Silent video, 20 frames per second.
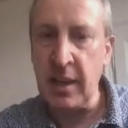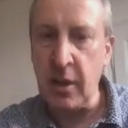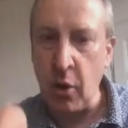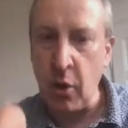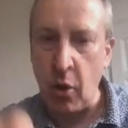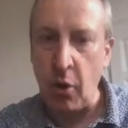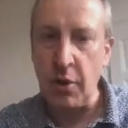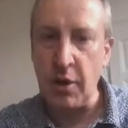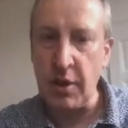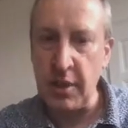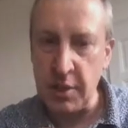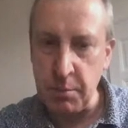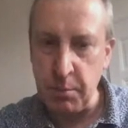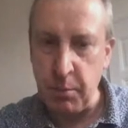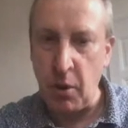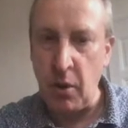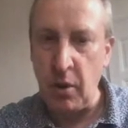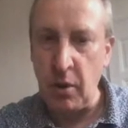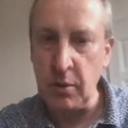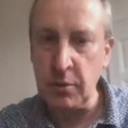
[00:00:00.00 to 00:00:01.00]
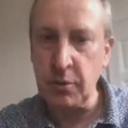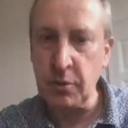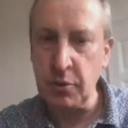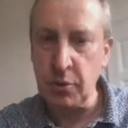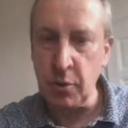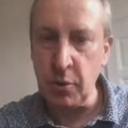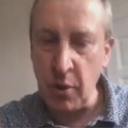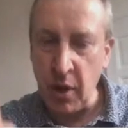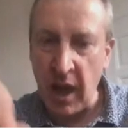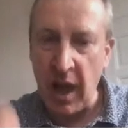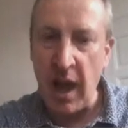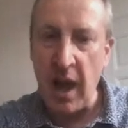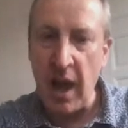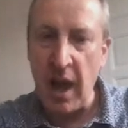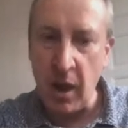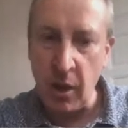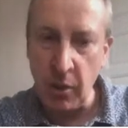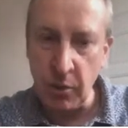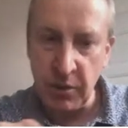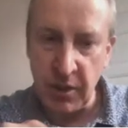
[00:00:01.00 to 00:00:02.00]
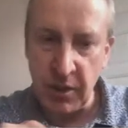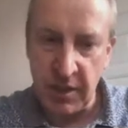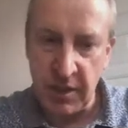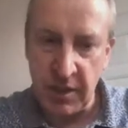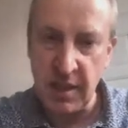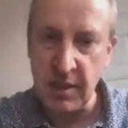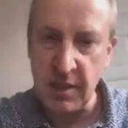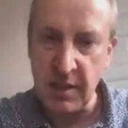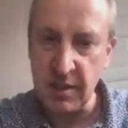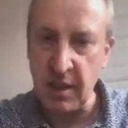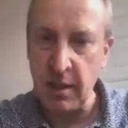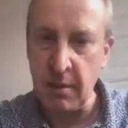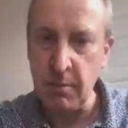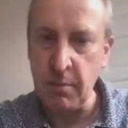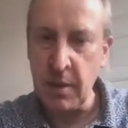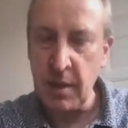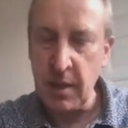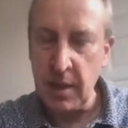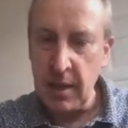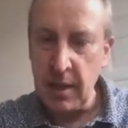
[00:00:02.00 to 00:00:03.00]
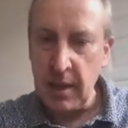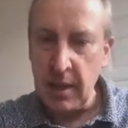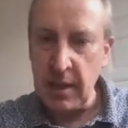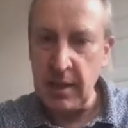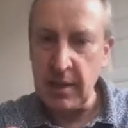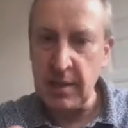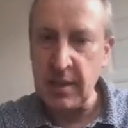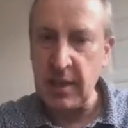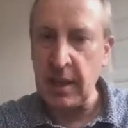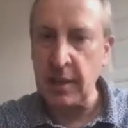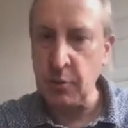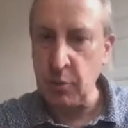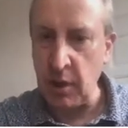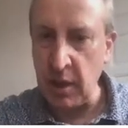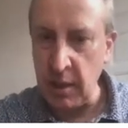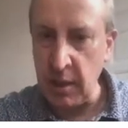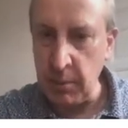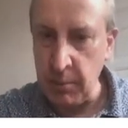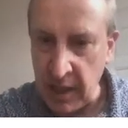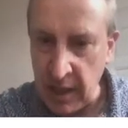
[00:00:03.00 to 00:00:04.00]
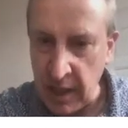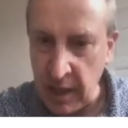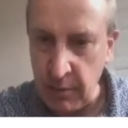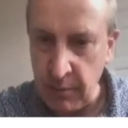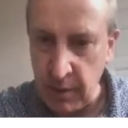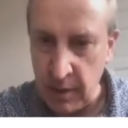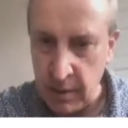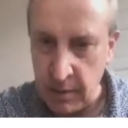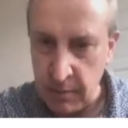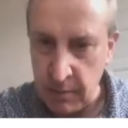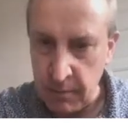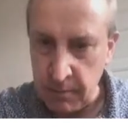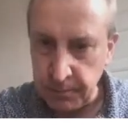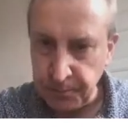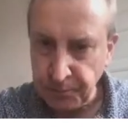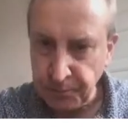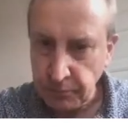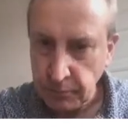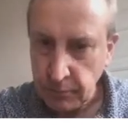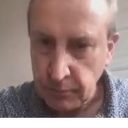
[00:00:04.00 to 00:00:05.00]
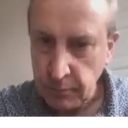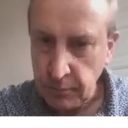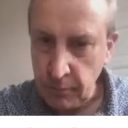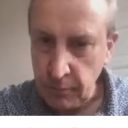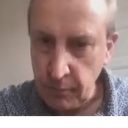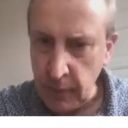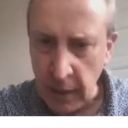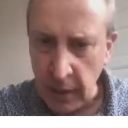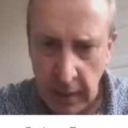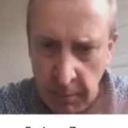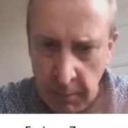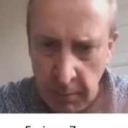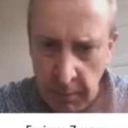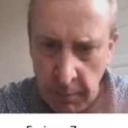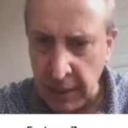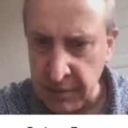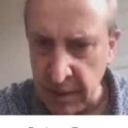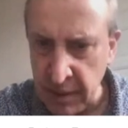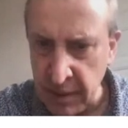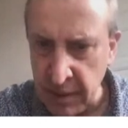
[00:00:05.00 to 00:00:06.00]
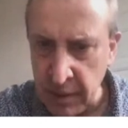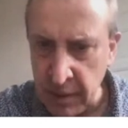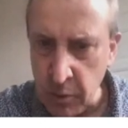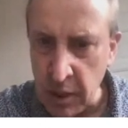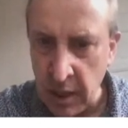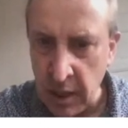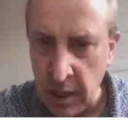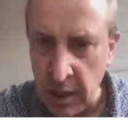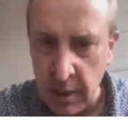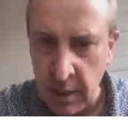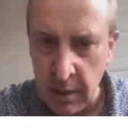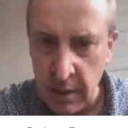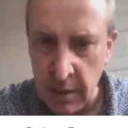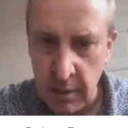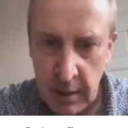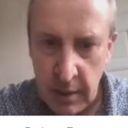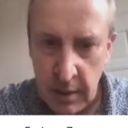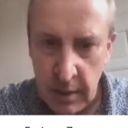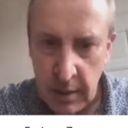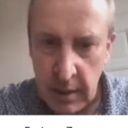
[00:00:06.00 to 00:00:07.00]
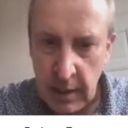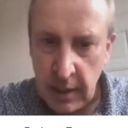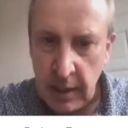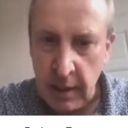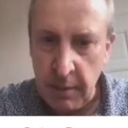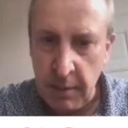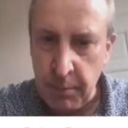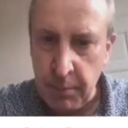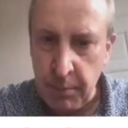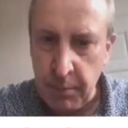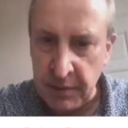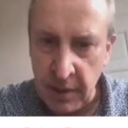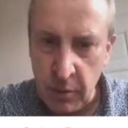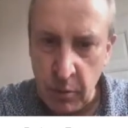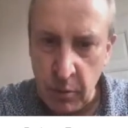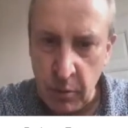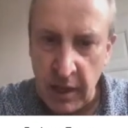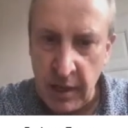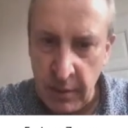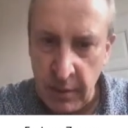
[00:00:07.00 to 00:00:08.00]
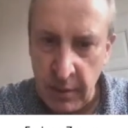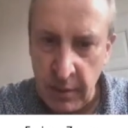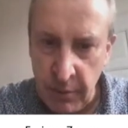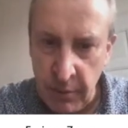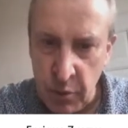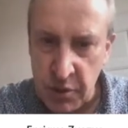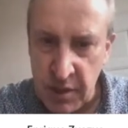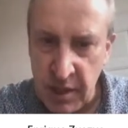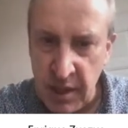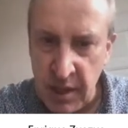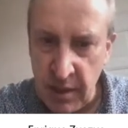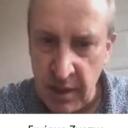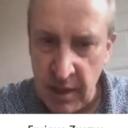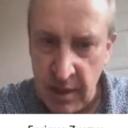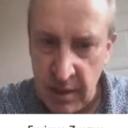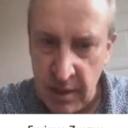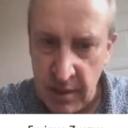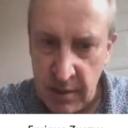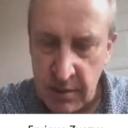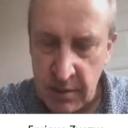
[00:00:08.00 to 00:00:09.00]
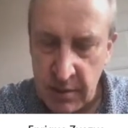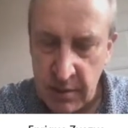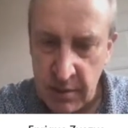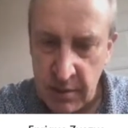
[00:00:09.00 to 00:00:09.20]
correspond to how the system is actually behaving in particular, in particular, if you see this,